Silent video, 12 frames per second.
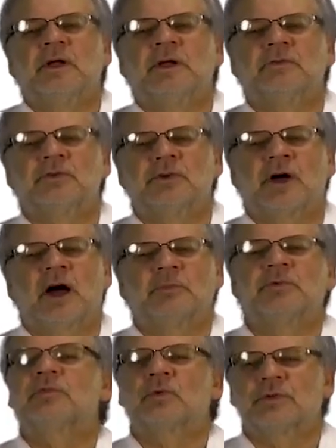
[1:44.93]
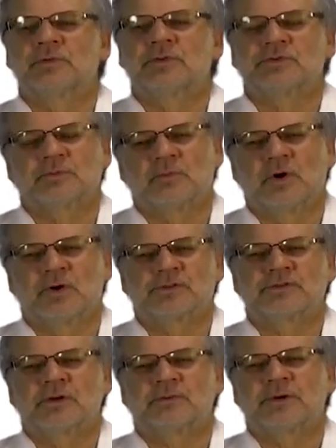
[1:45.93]
if you died before the 1st of
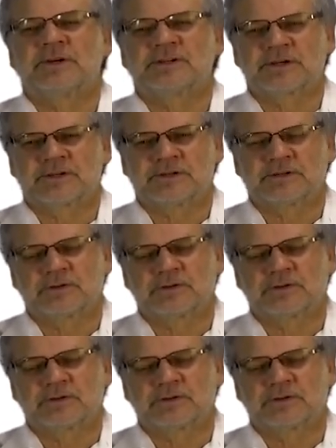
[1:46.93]
March 2016,